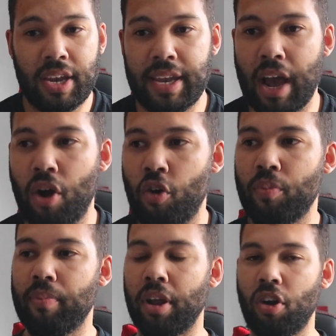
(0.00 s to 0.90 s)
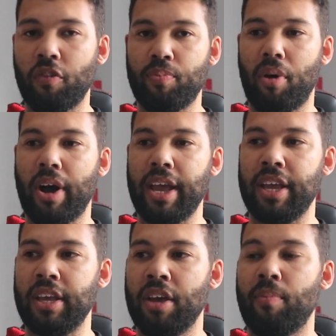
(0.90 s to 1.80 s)
Now, a lot of
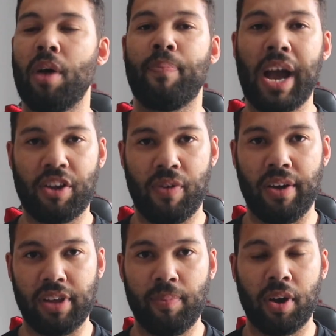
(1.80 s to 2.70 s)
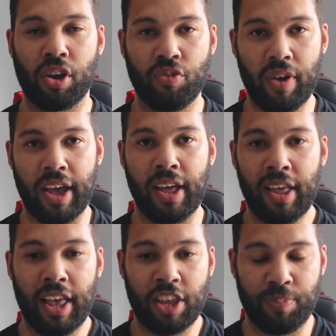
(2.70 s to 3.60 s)
my, my background in my career
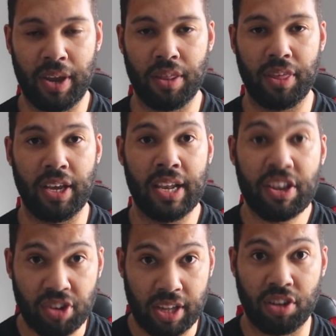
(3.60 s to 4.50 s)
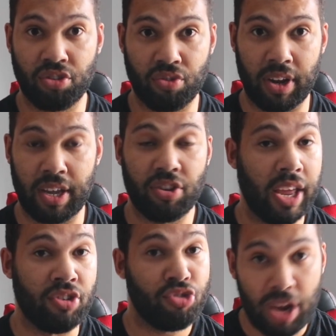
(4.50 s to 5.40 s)
has been the leisure industry
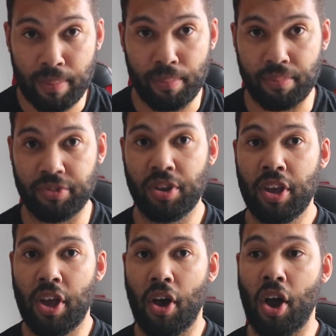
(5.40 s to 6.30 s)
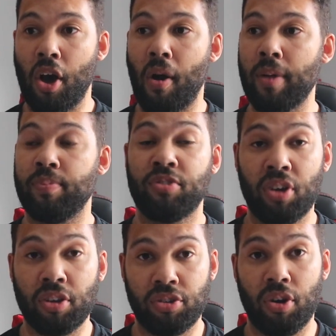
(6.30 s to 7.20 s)
in gyms. Uh, I
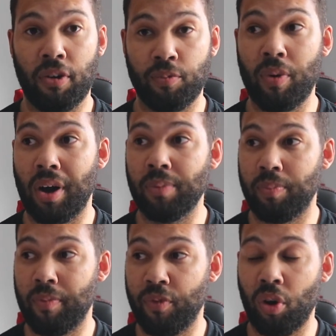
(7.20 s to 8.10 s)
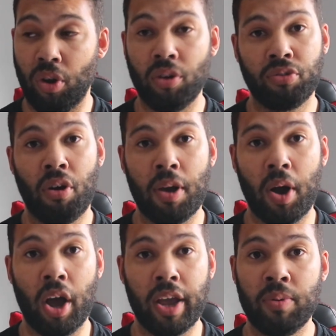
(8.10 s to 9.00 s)
started off, well, I, for a long time,
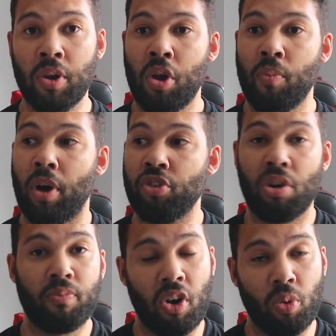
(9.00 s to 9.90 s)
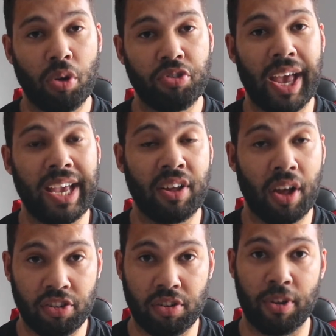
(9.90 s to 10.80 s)
I my job role was a
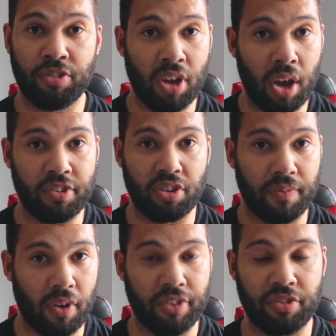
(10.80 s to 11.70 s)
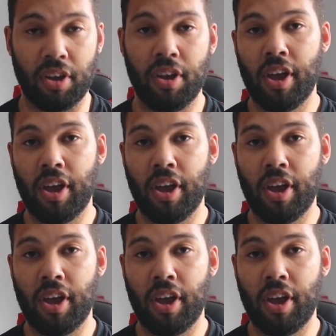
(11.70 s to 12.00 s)
customer service advisor.